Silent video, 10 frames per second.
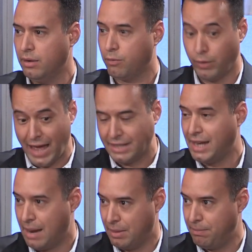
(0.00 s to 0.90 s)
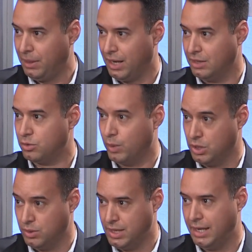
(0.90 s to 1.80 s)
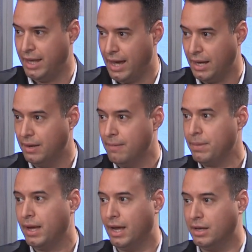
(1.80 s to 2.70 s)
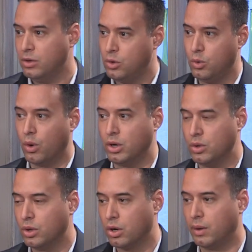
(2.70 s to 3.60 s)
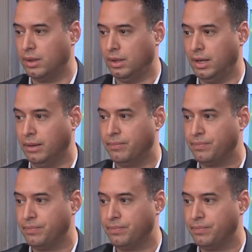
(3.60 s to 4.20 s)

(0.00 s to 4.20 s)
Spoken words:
for that time and place when you did that, and who are you currently?